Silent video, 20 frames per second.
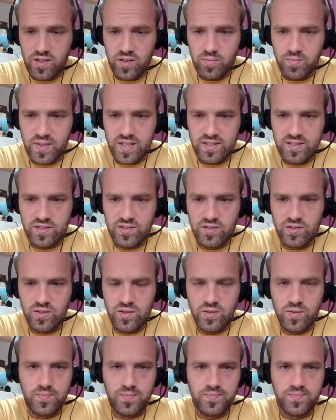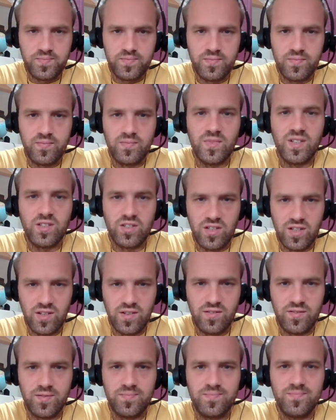best to you. Much
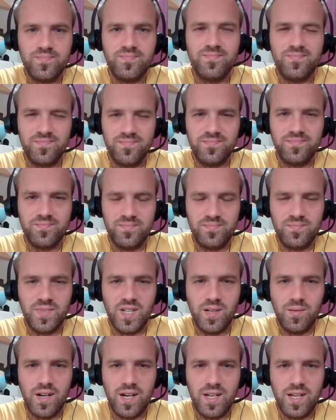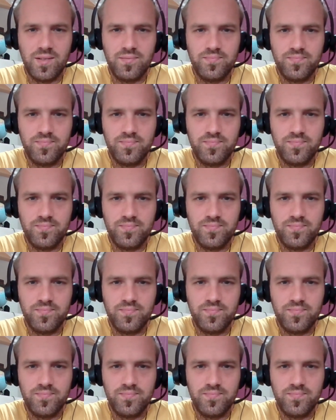love. Bye bye.